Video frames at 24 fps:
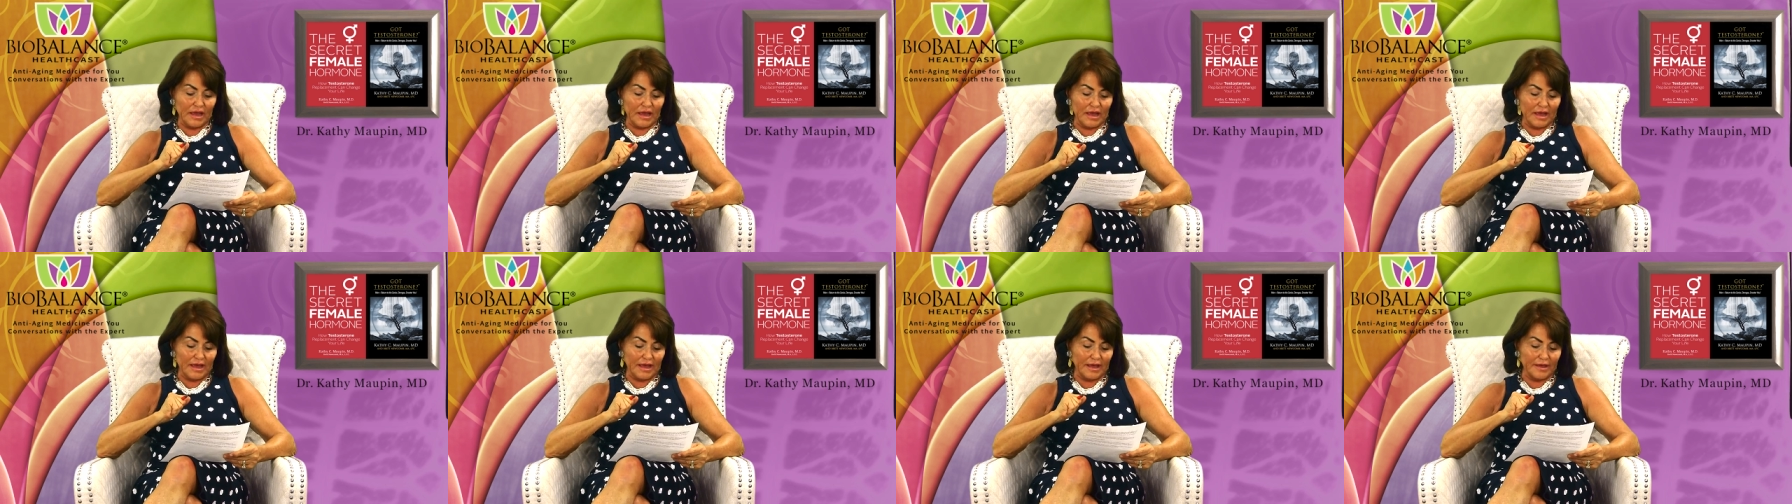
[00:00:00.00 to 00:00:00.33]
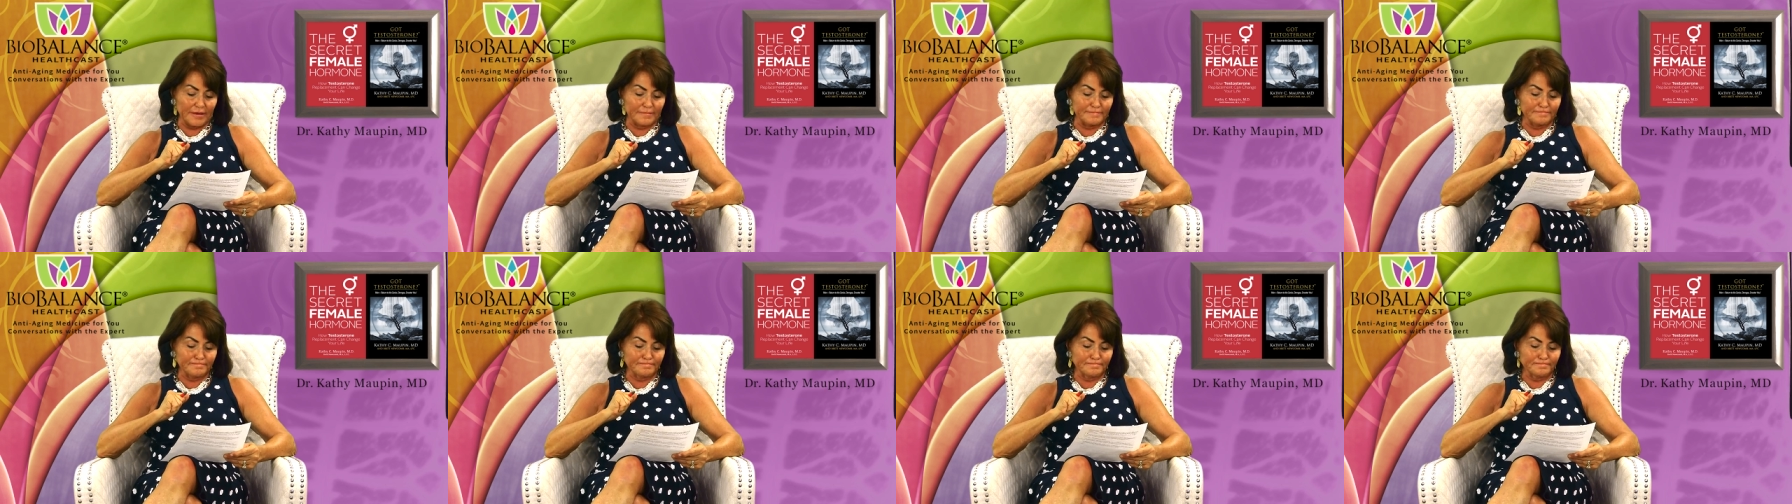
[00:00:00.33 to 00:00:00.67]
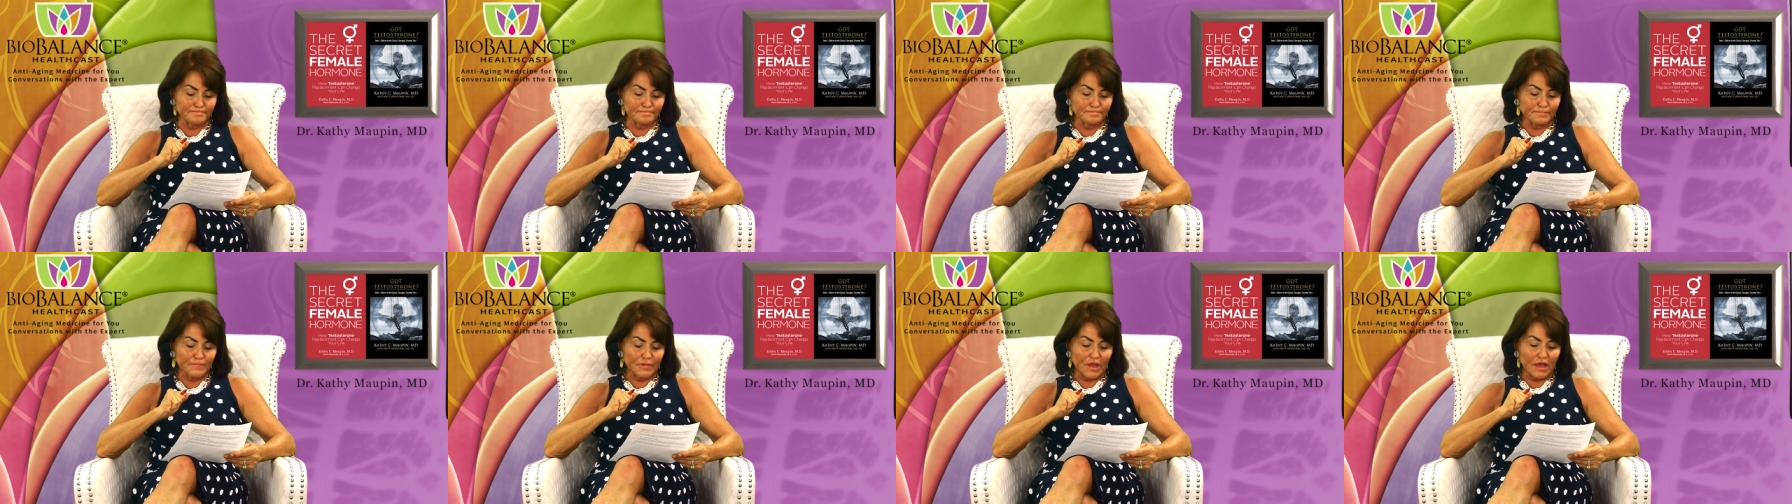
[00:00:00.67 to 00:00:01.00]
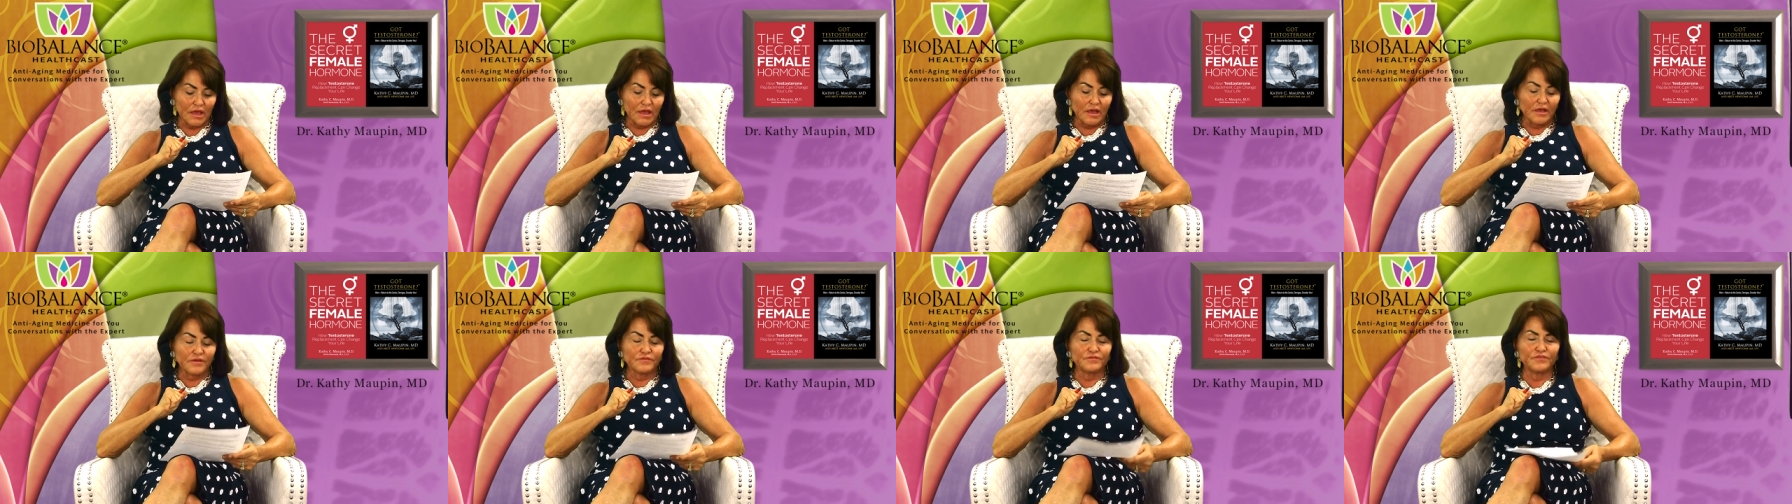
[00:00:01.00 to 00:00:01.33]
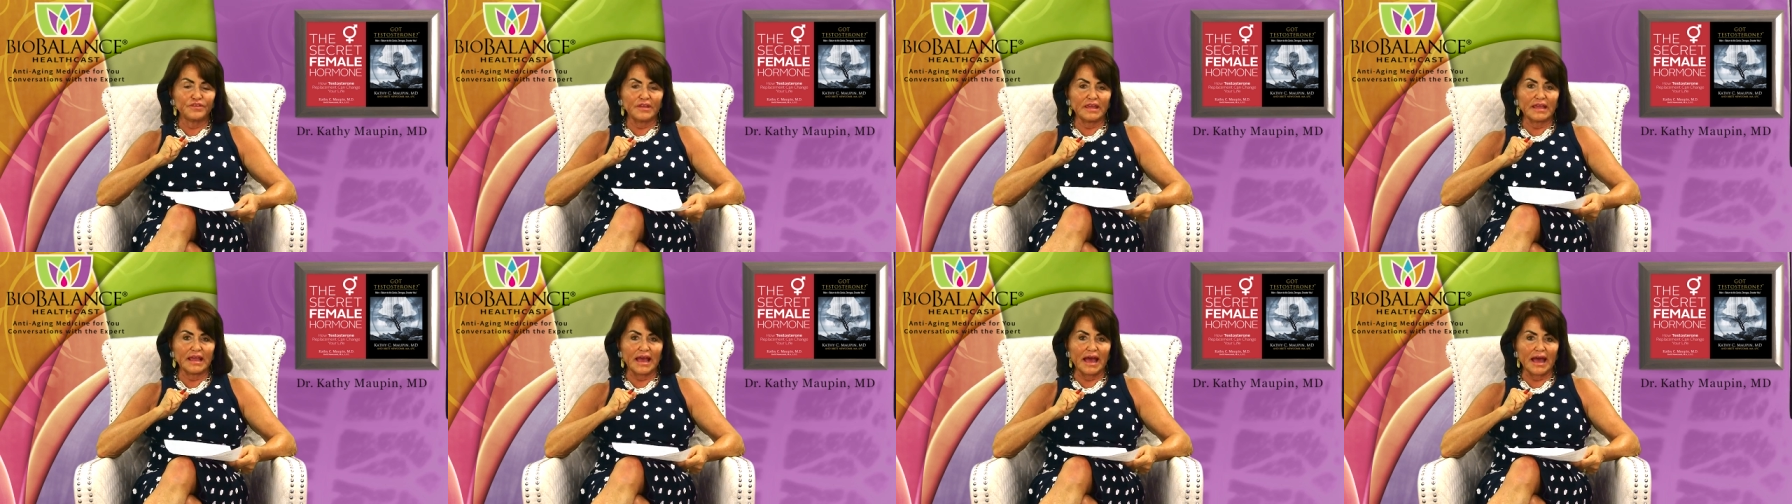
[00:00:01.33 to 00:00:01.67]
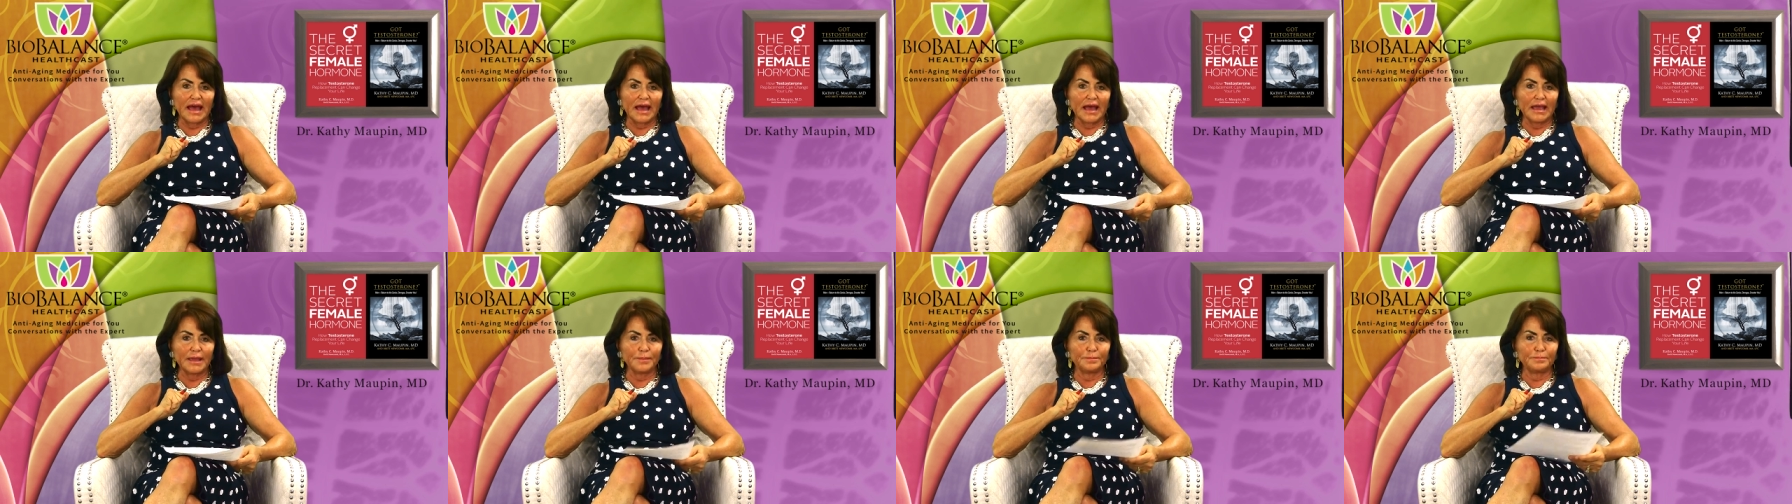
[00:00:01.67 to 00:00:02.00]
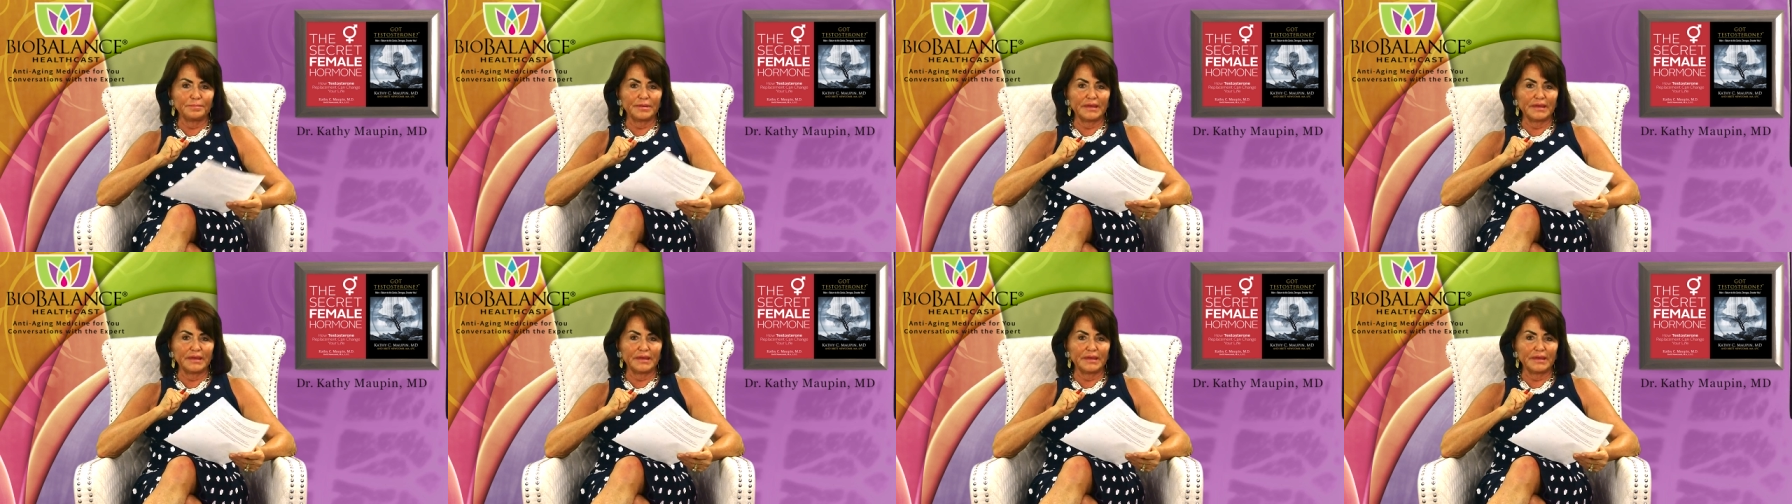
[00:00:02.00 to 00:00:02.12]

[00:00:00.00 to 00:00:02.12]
um, V I